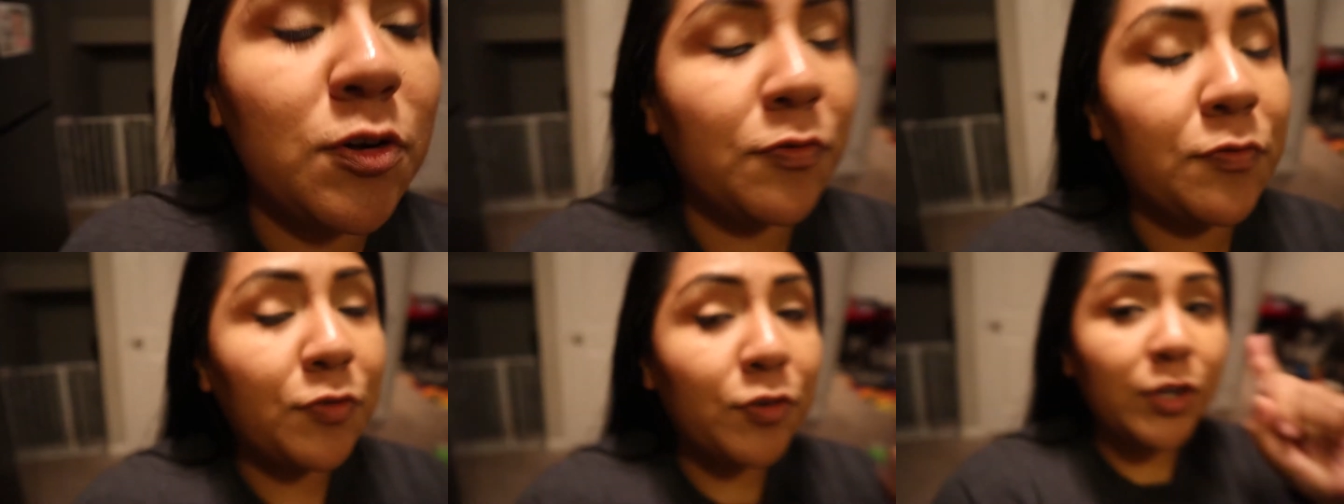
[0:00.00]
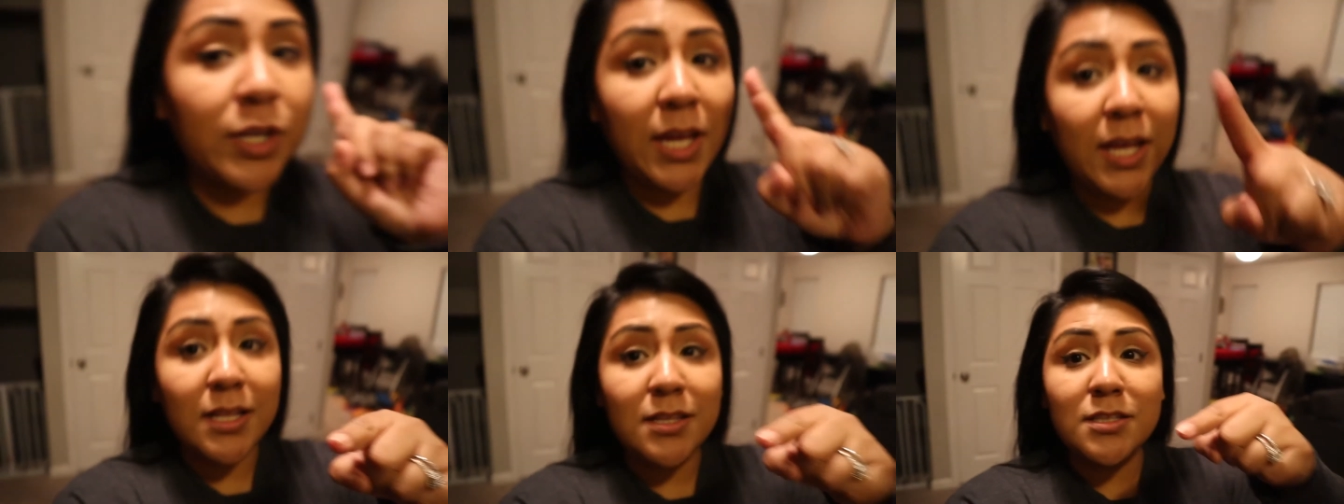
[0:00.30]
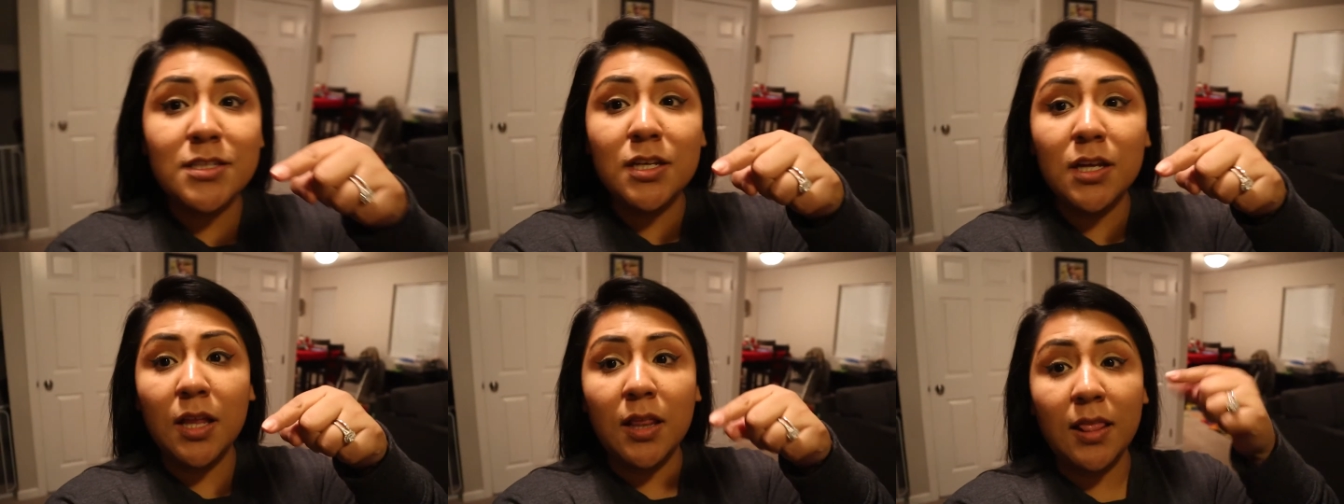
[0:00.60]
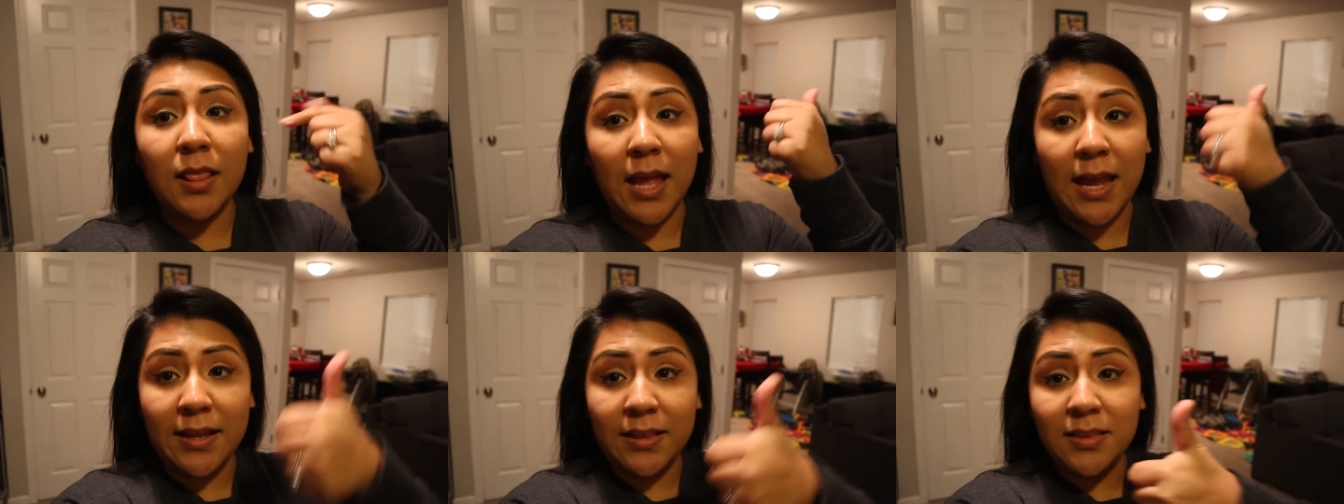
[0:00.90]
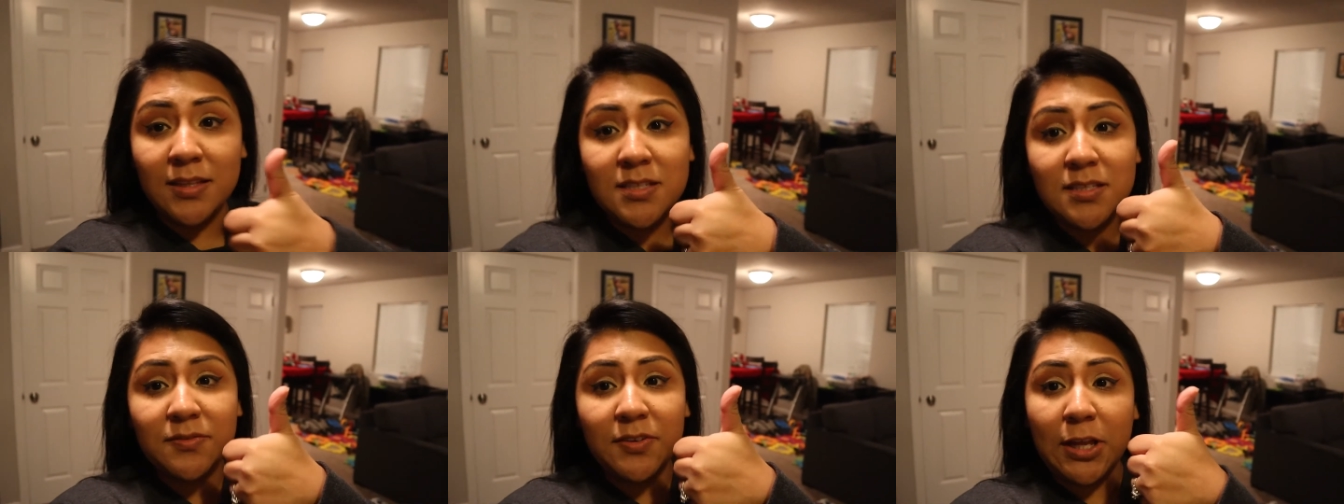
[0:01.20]
don't forget to like
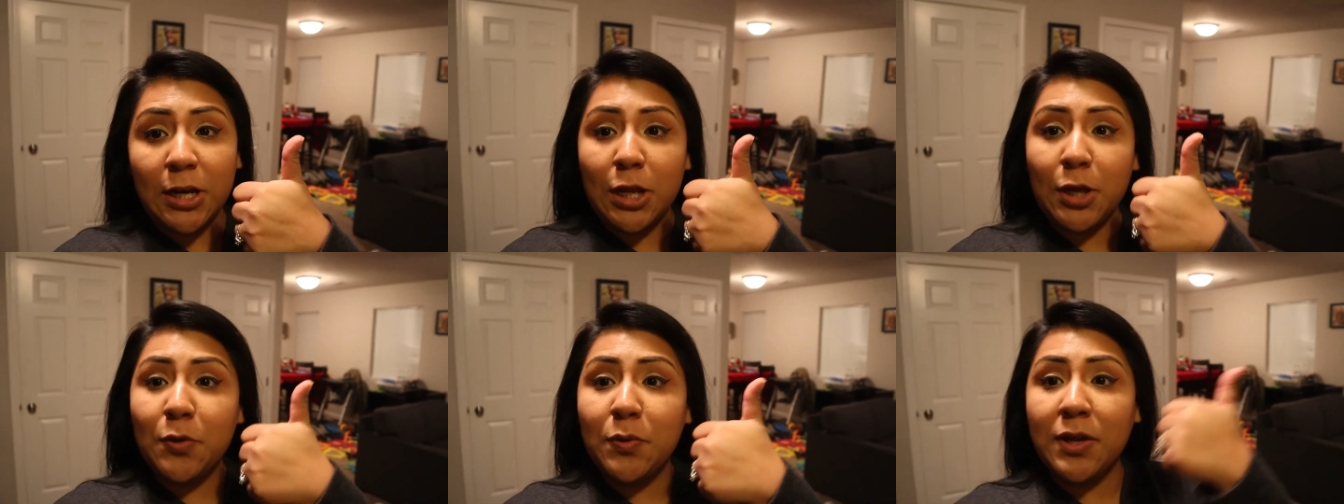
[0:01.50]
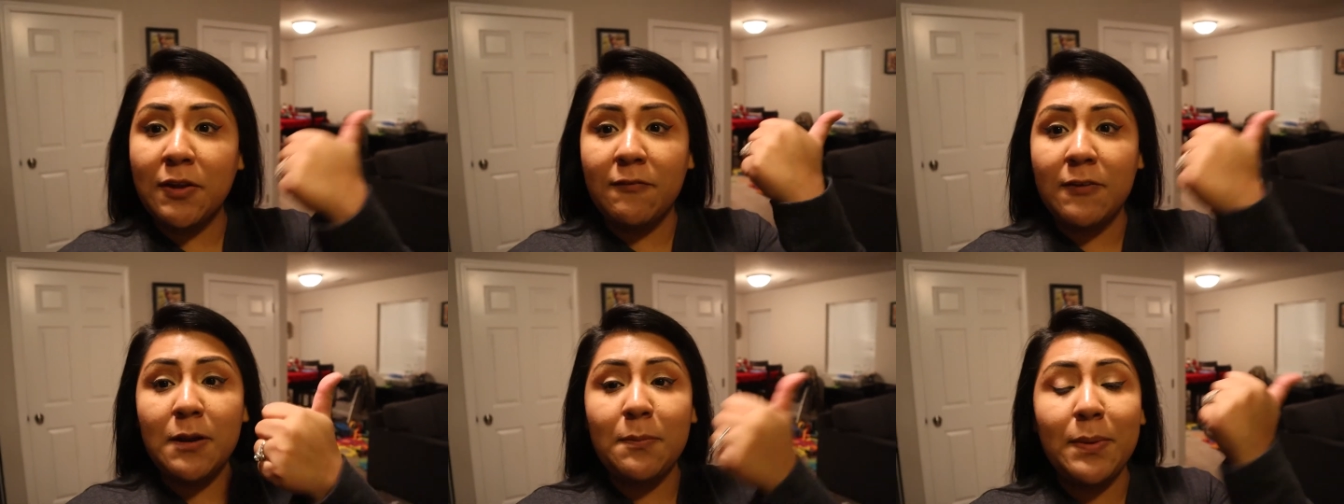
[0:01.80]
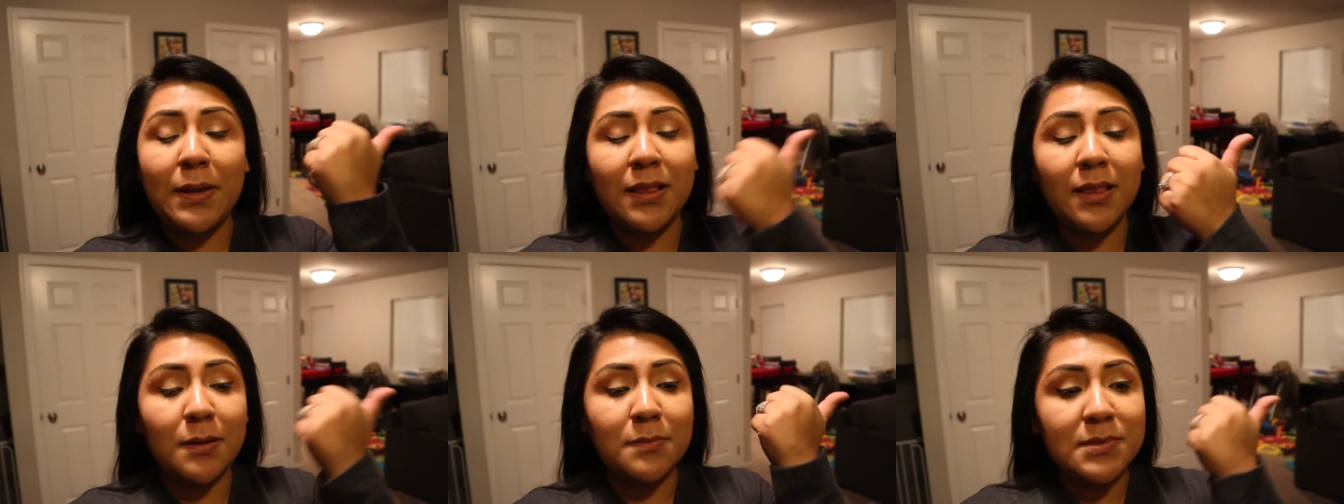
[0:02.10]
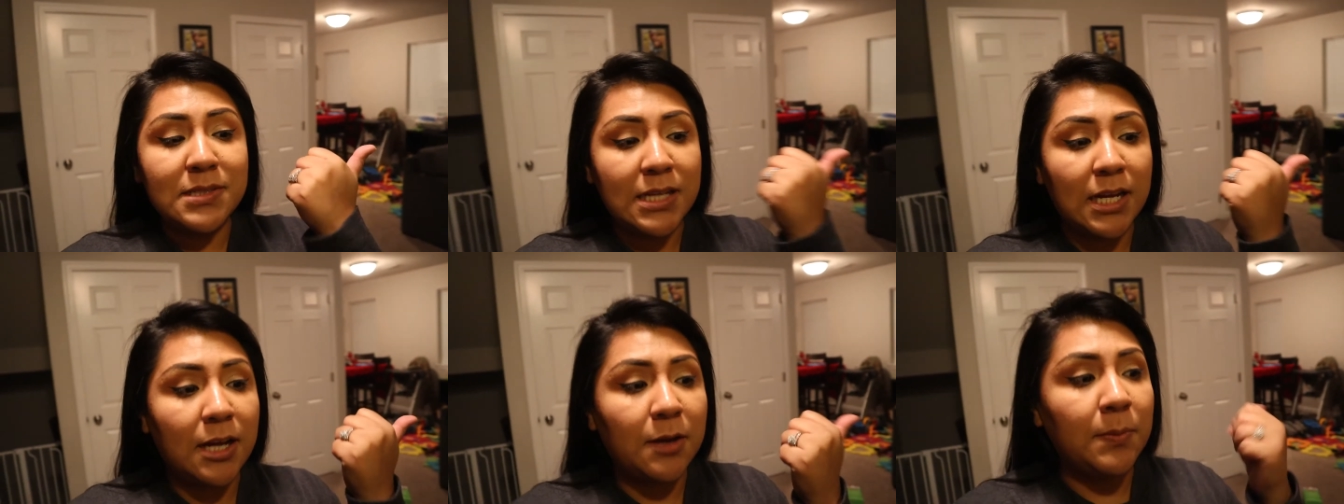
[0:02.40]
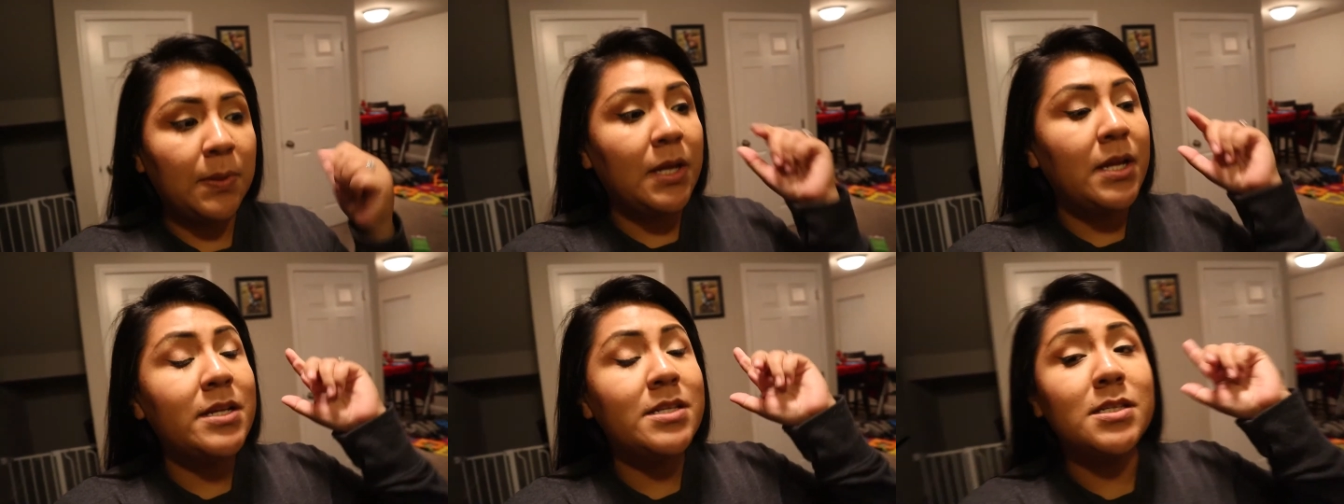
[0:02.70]
this video, give it a big thumbs
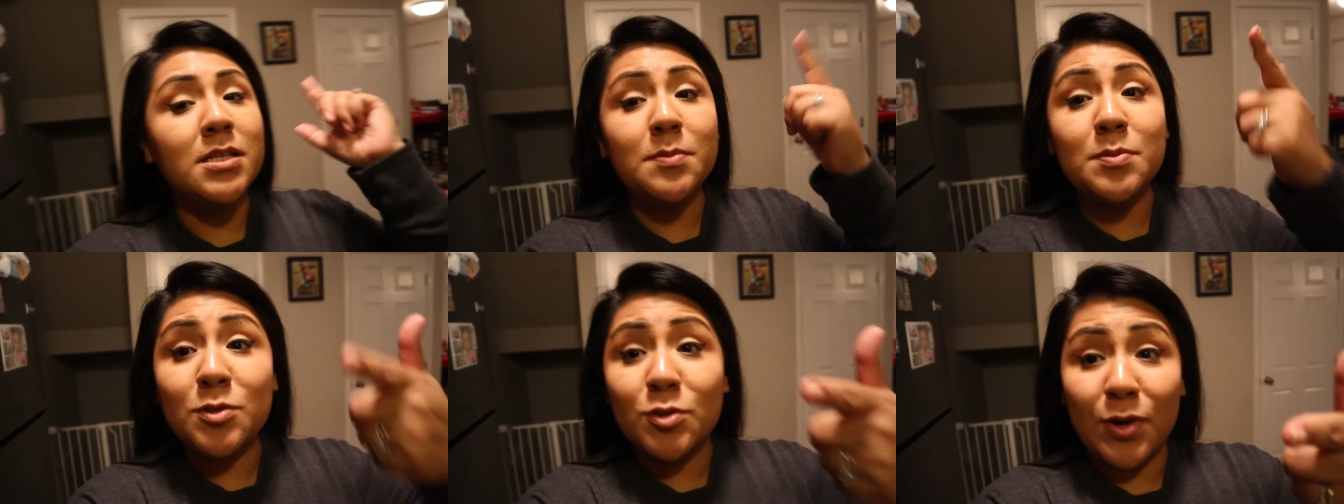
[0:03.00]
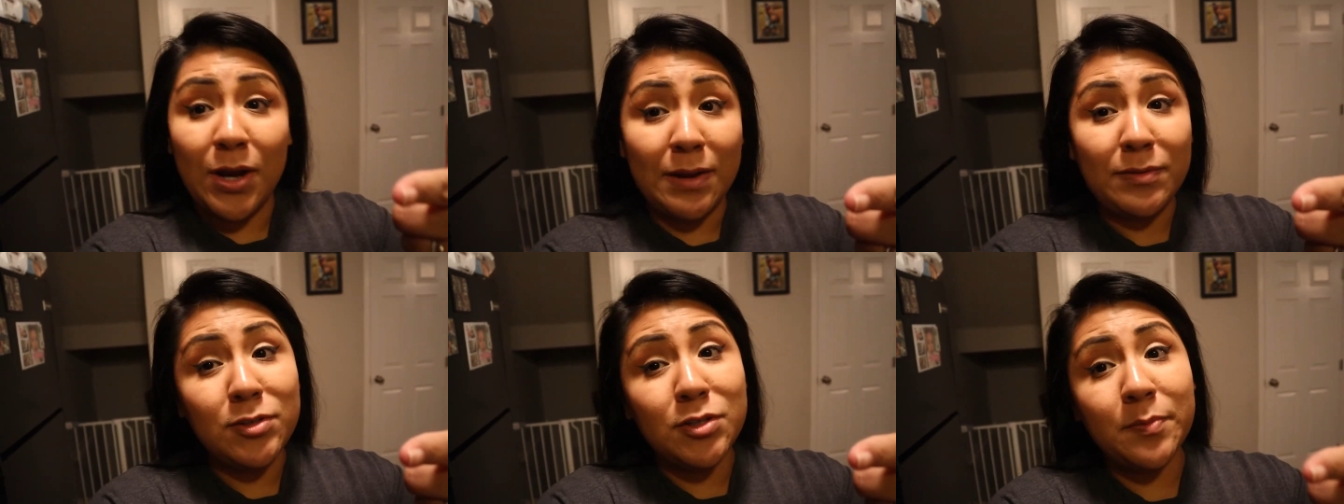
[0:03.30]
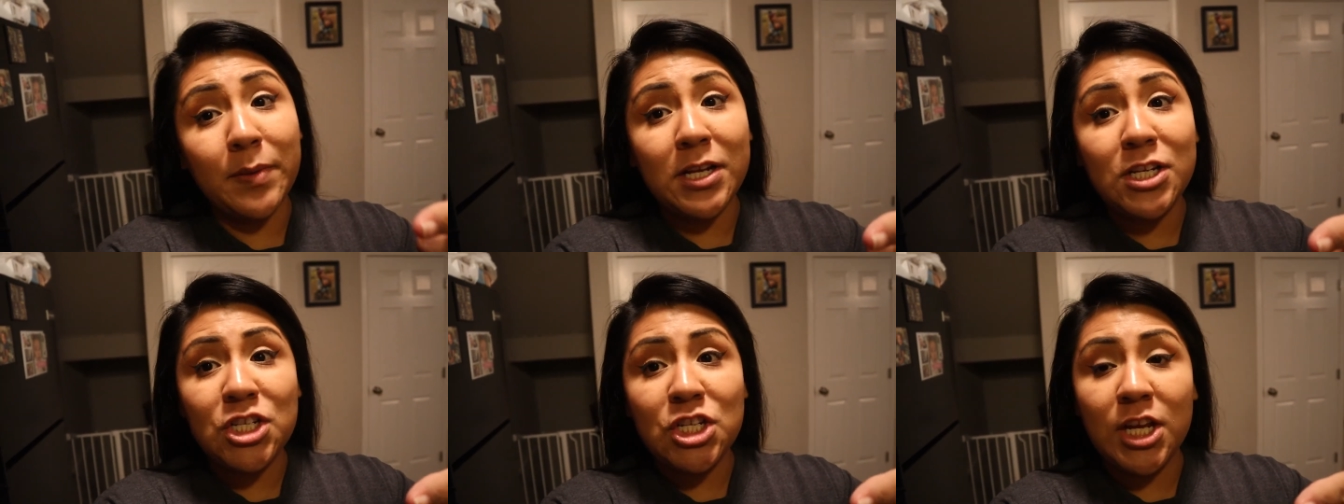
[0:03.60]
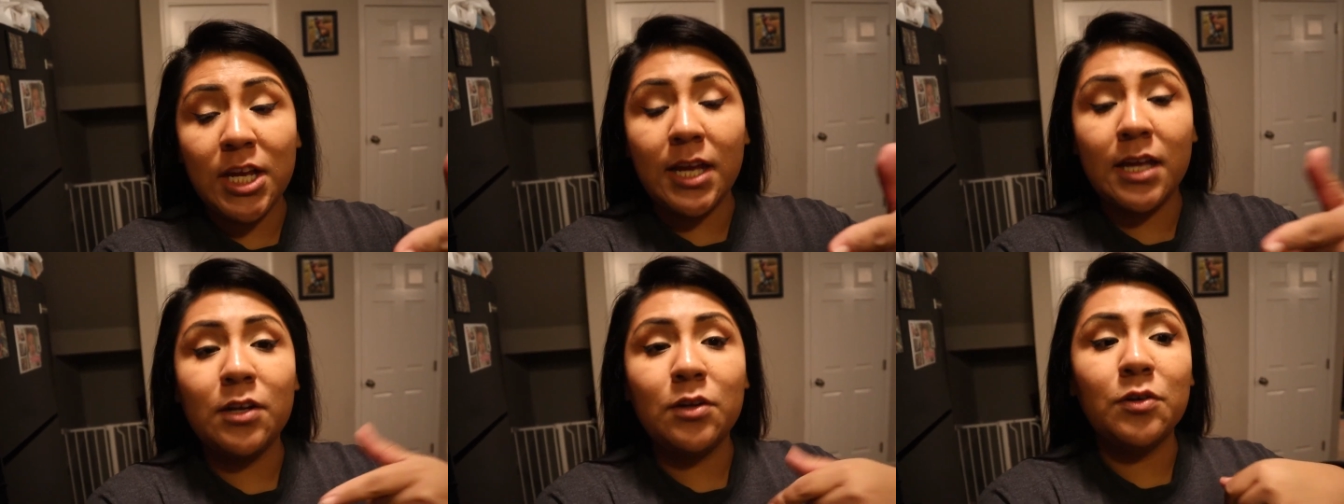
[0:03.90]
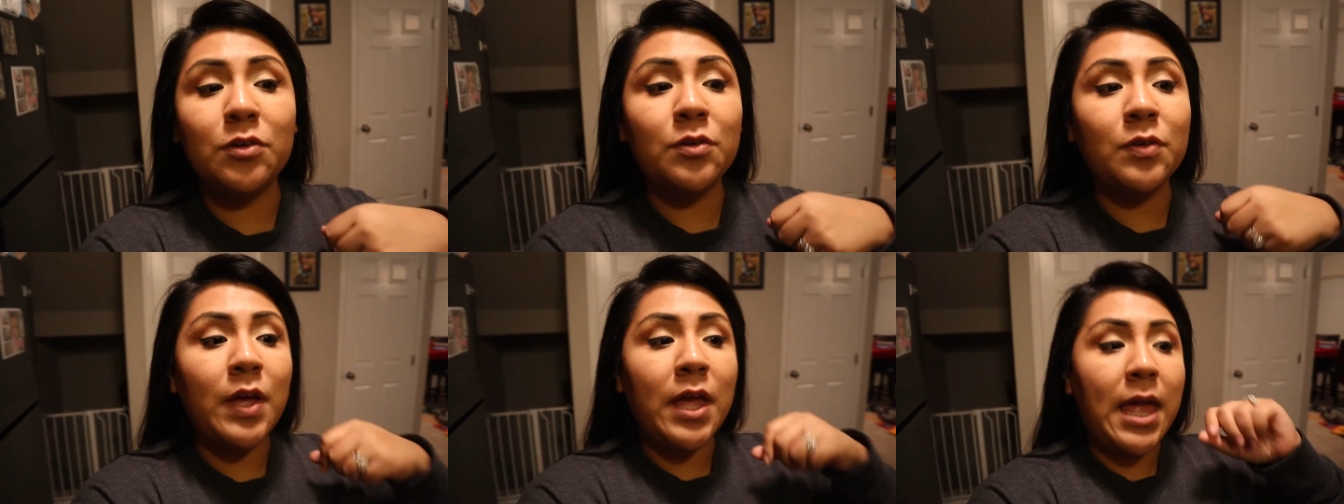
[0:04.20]
up, subscribe to my
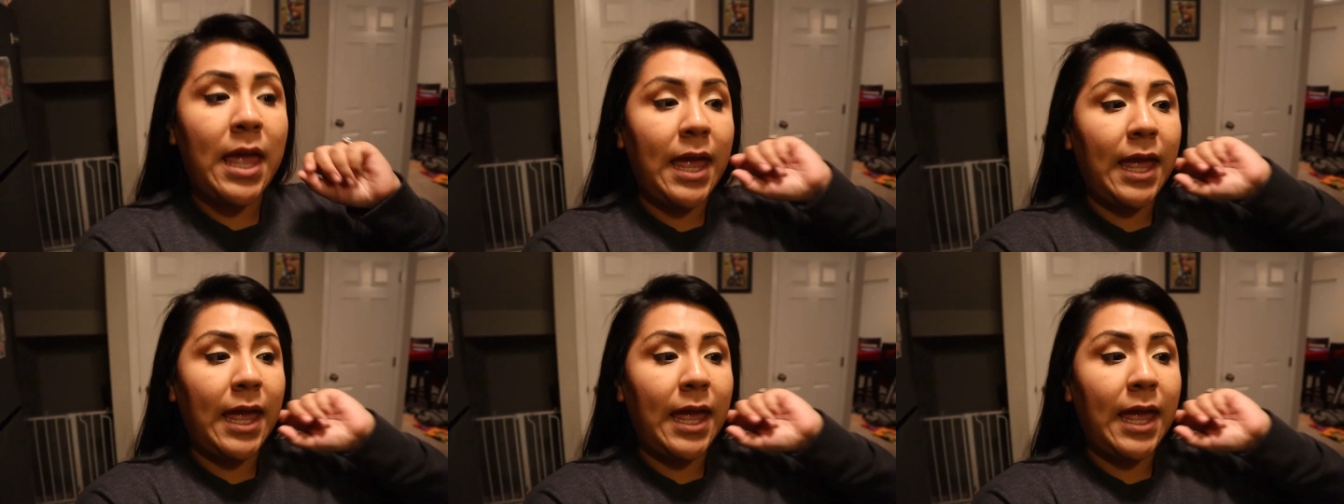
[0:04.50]
channel,